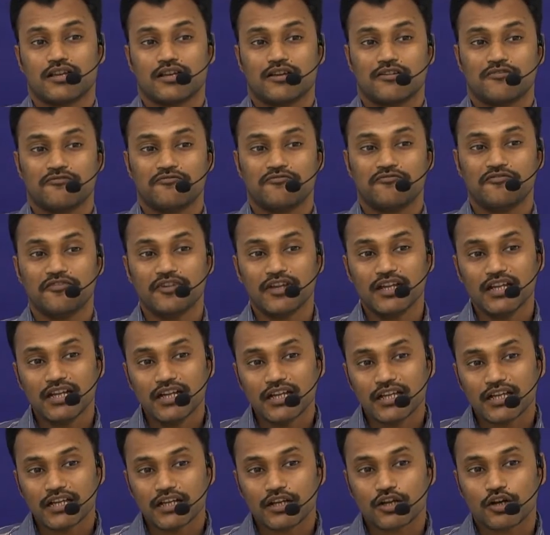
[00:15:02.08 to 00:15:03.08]

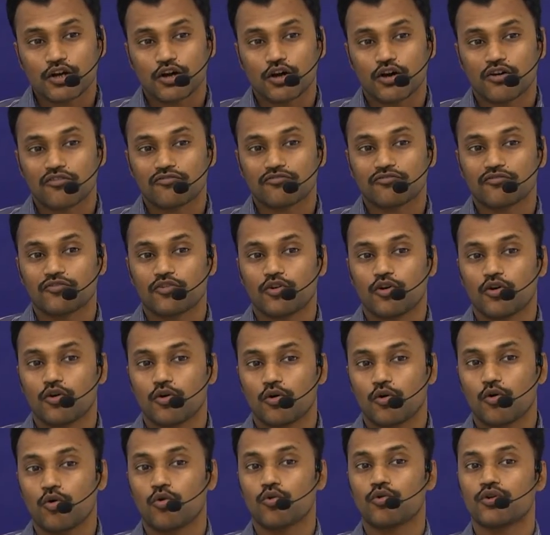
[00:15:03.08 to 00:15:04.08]
feeling of
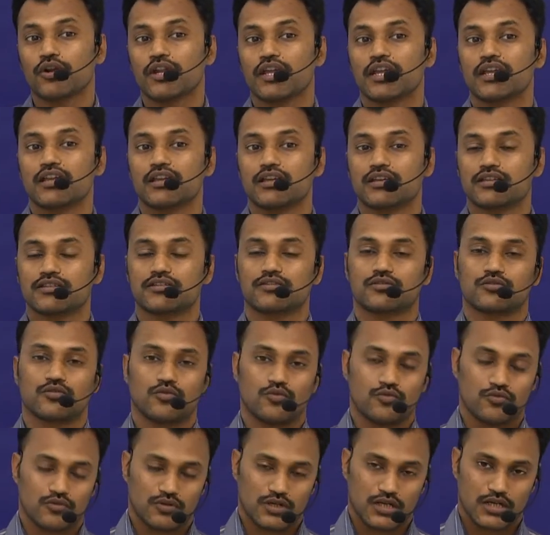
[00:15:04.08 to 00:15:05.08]
owning his
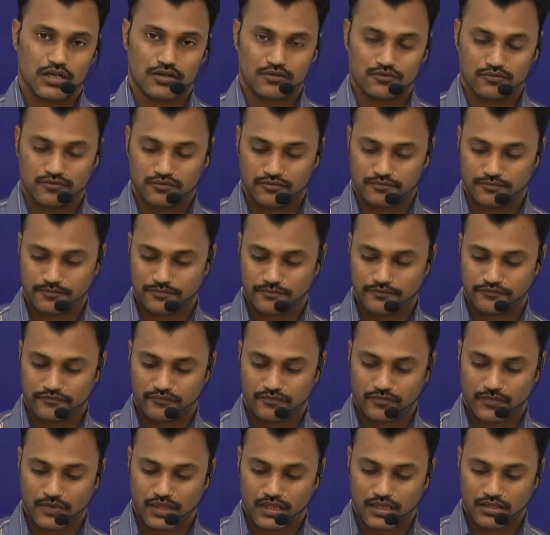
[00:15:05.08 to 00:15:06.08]
own house.
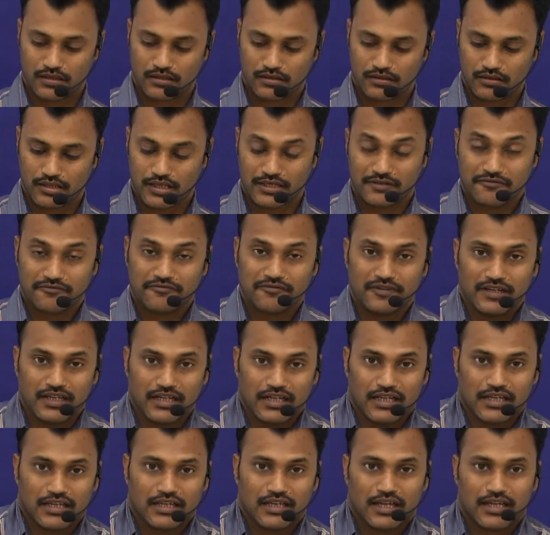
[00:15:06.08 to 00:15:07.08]
That
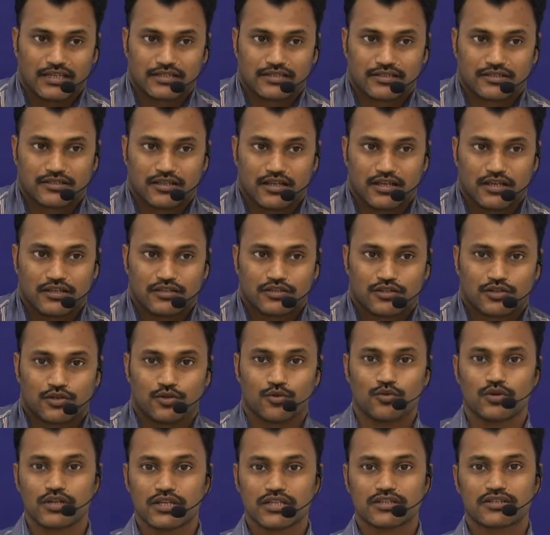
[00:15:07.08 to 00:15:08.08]
feeling has
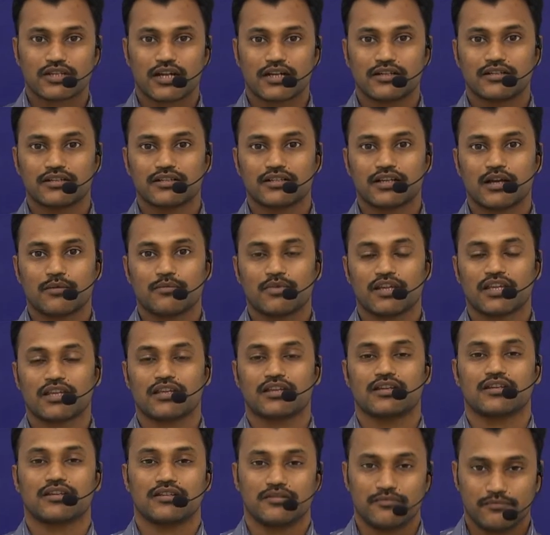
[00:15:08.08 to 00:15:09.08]
slowly started coming
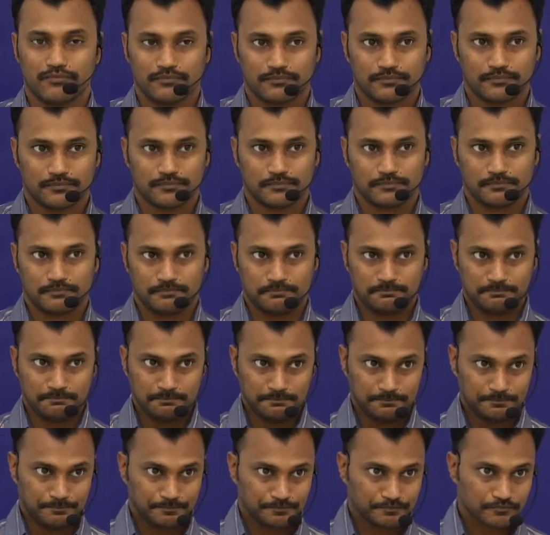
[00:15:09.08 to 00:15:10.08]
in him.